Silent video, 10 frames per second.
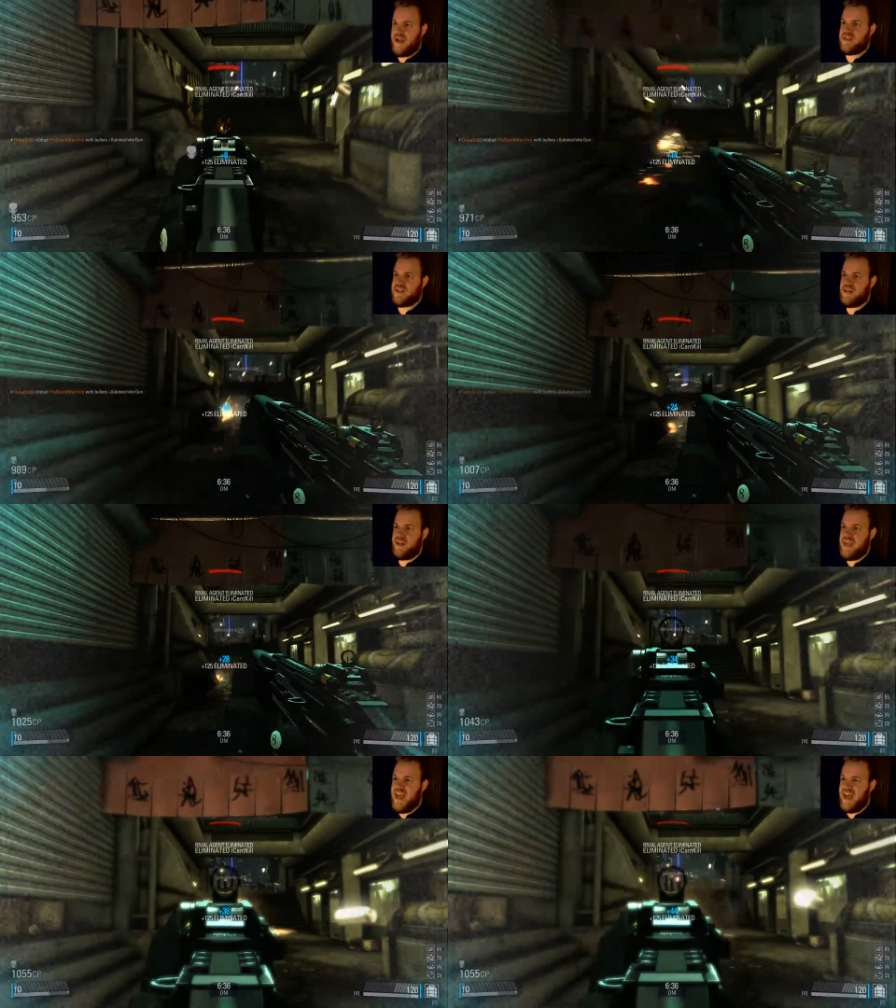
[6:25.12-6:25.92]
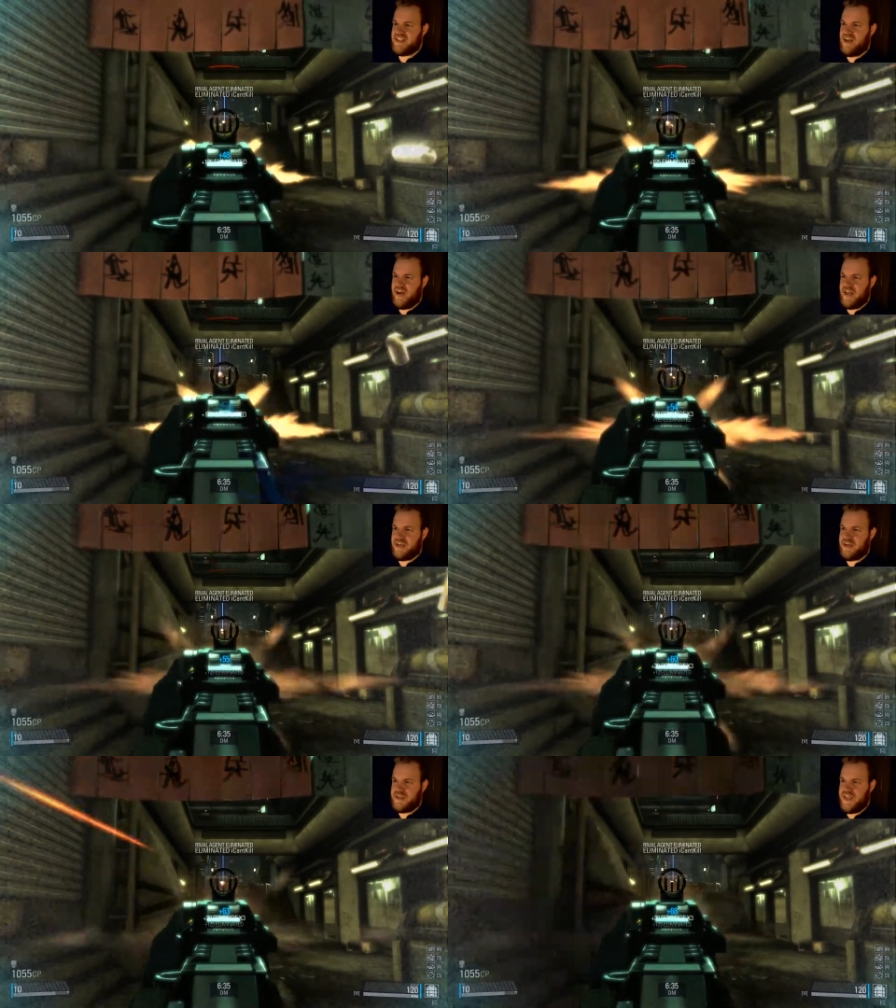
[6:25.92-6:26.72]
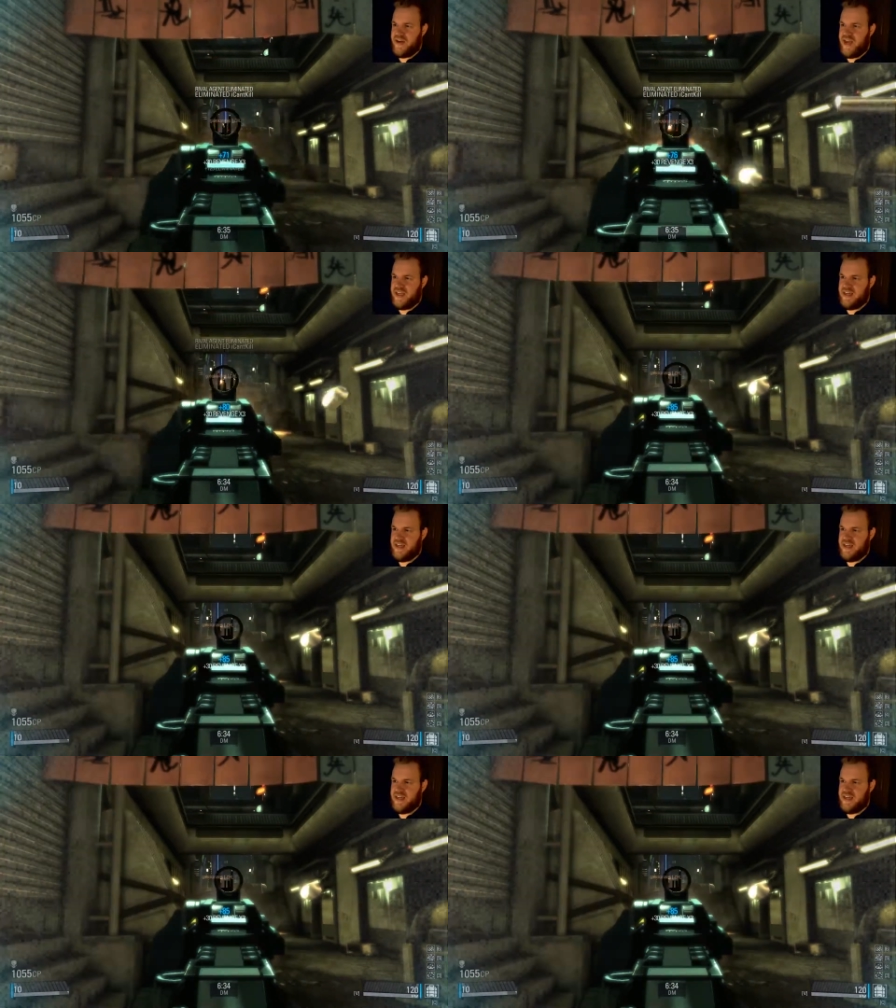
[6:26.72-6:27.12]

And suddenly... Yes! Alright, I took down I